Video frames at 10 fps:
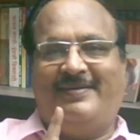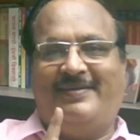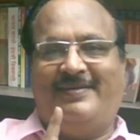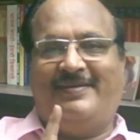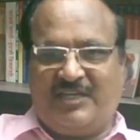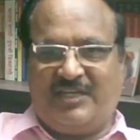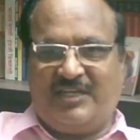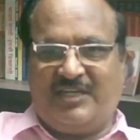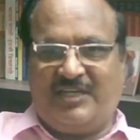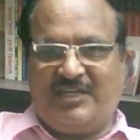textbook
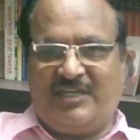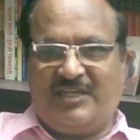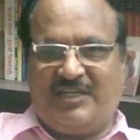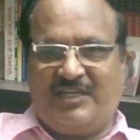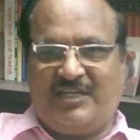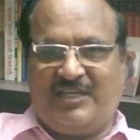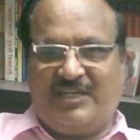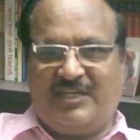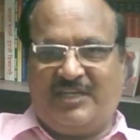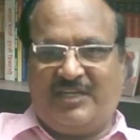questions,
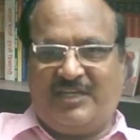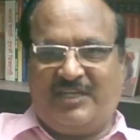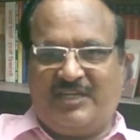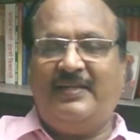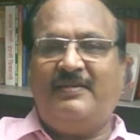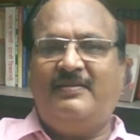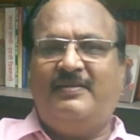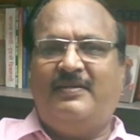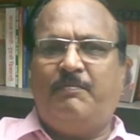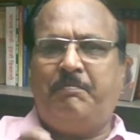and then
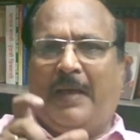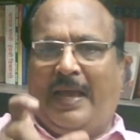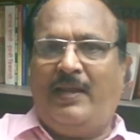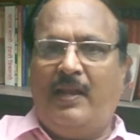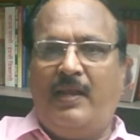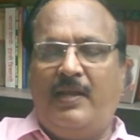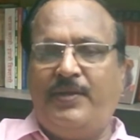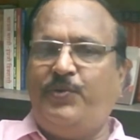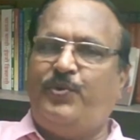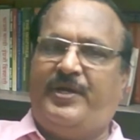parallelly
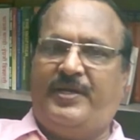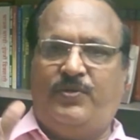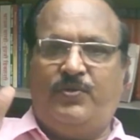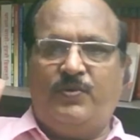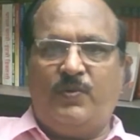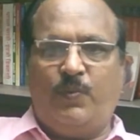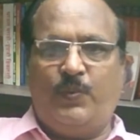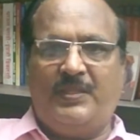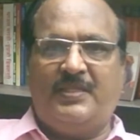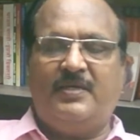you can go
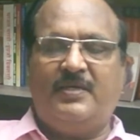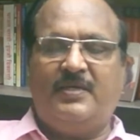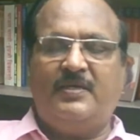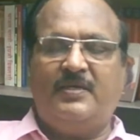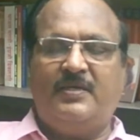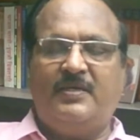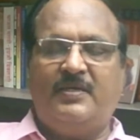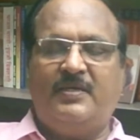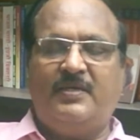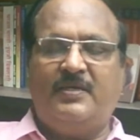with the
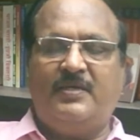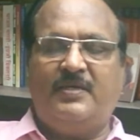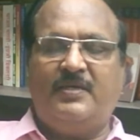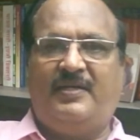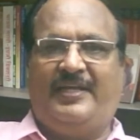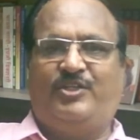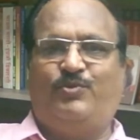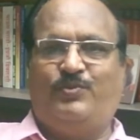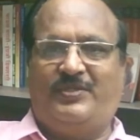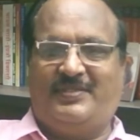other
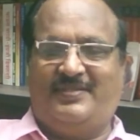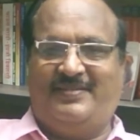textbooks